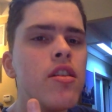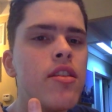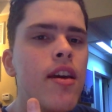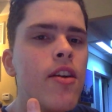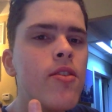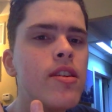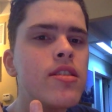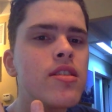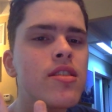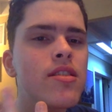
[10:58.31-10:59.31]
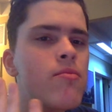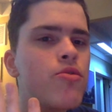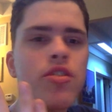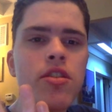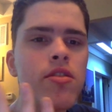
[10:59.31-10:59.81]
They're in
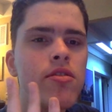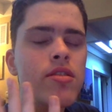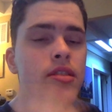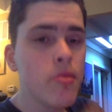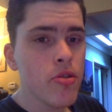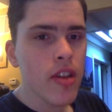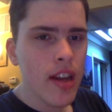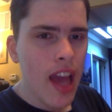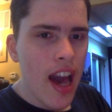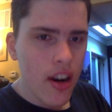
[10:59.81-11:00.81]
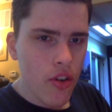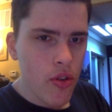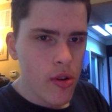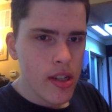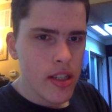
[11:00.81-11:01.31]
similar stimulant
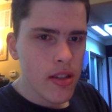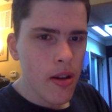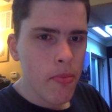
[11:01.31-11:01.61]
categories,